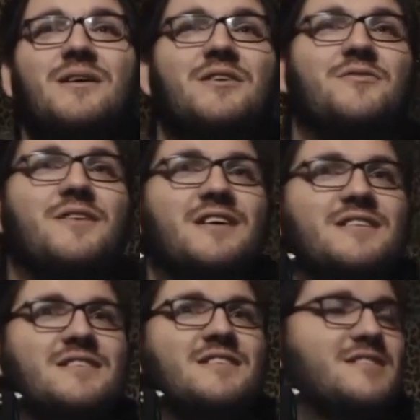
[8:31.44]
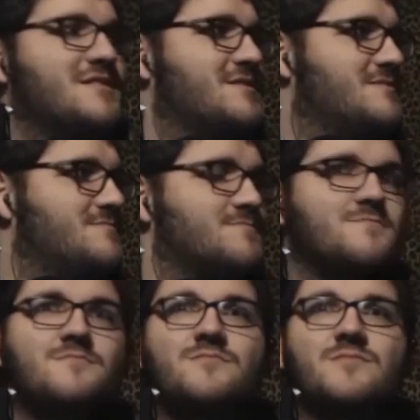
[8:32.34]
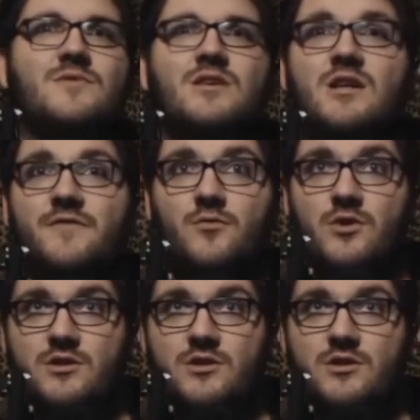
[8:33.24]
Matter of fact, if it